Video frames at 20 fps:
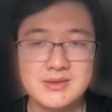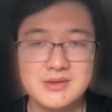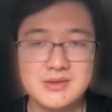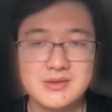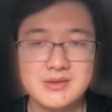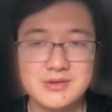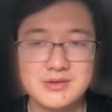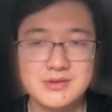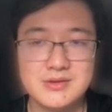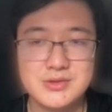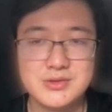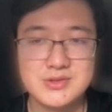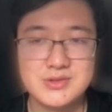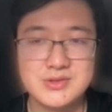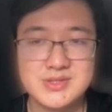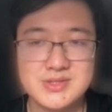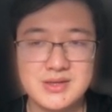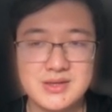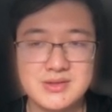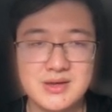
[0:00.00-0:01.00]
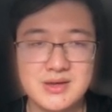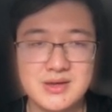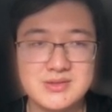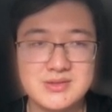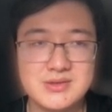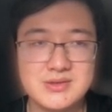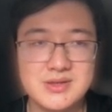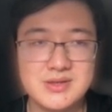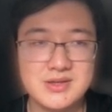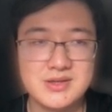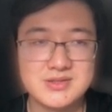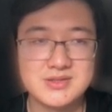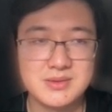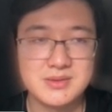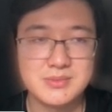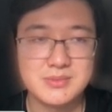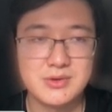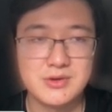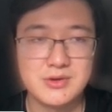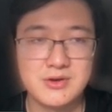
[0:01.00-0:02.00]
Here shows another
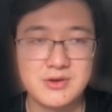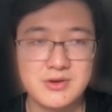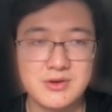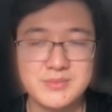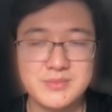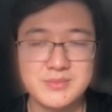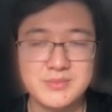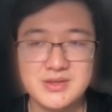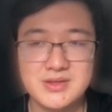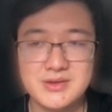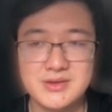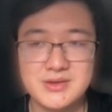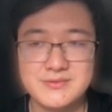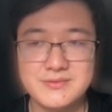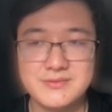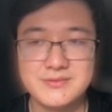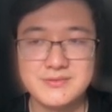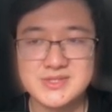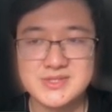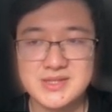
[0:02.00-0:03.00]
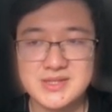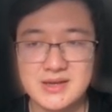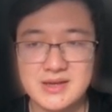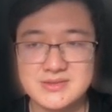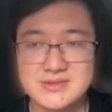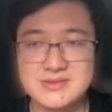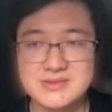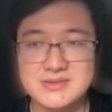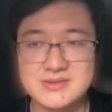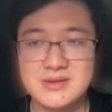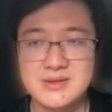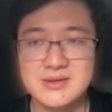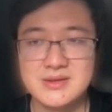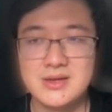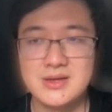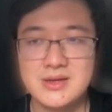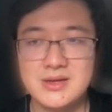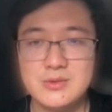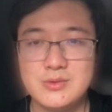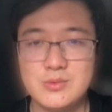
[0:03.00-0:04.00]
example of median stacks.
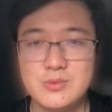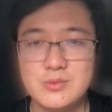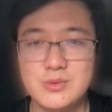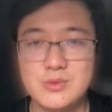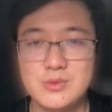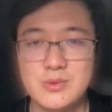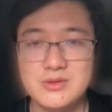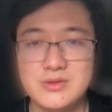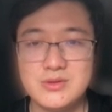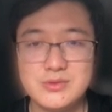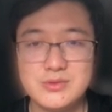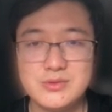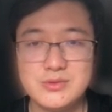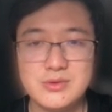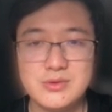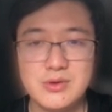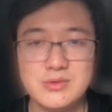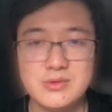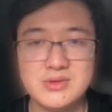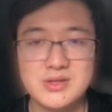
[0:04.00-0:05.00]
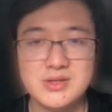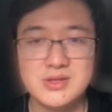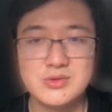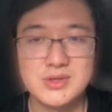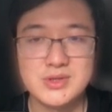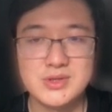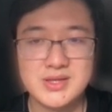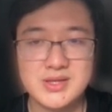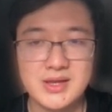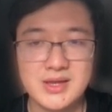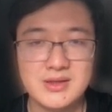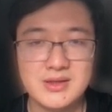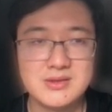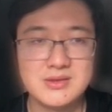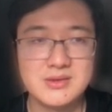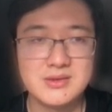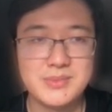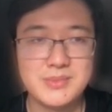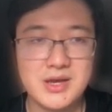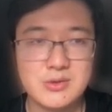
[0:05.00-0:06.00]
We want to only retain
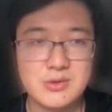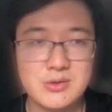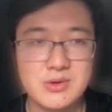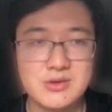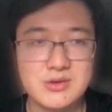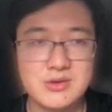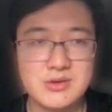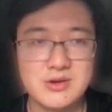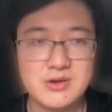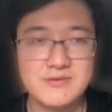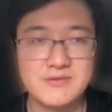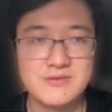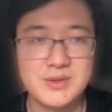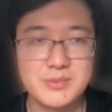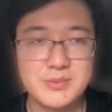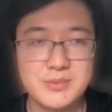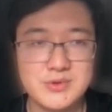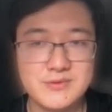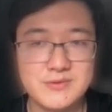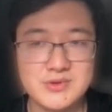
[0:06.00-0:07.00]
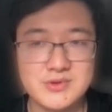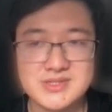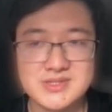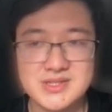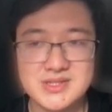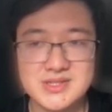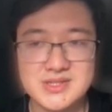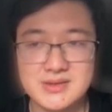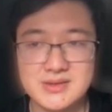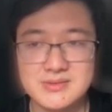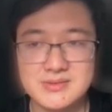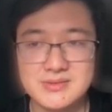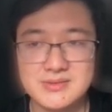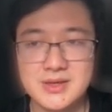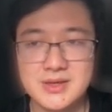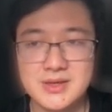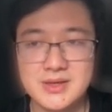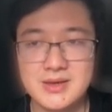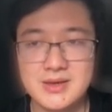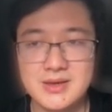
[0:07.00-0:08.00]
the background of a beautiful scene.
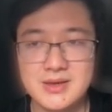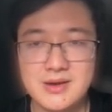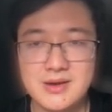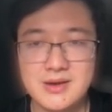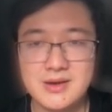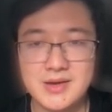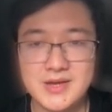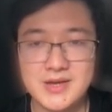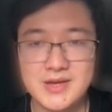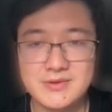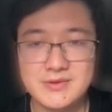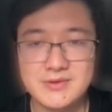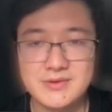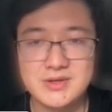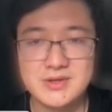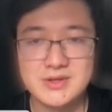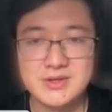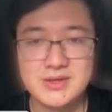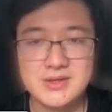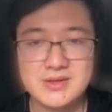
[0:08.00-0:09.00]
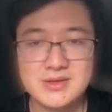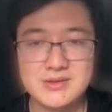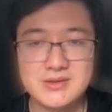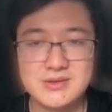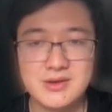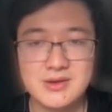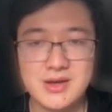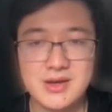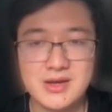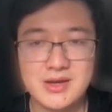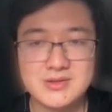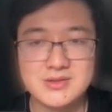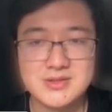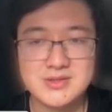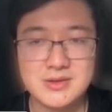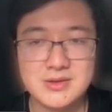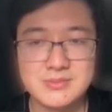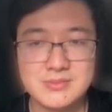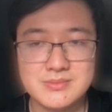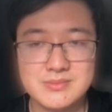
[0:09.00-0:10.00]
However, there are
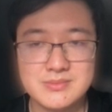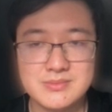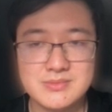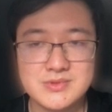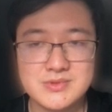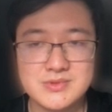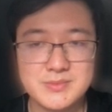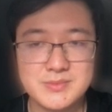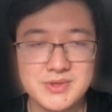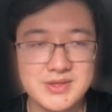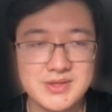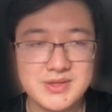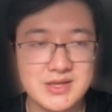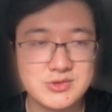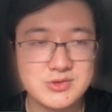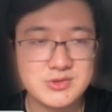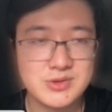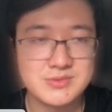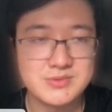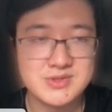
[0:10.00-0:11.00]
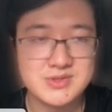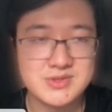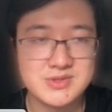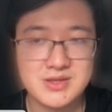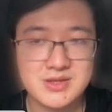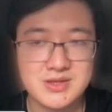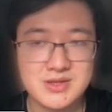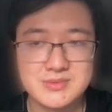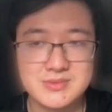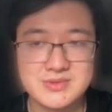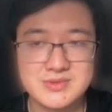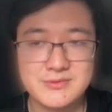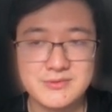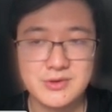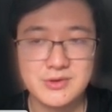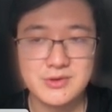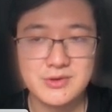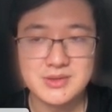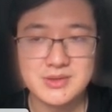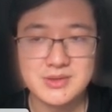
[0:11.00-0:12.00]
some pedestrians sometimes, for
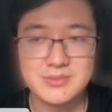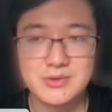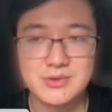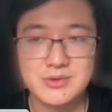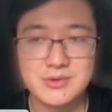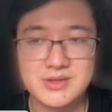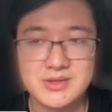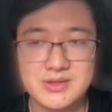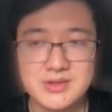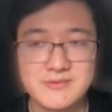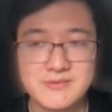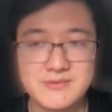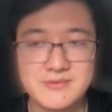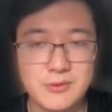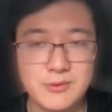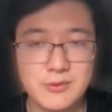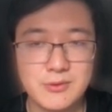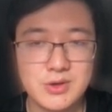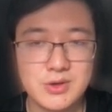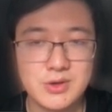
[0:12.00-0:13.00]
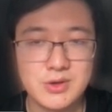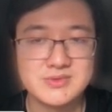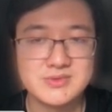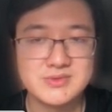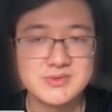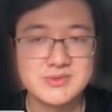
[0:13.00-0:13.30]
example, in the foreground.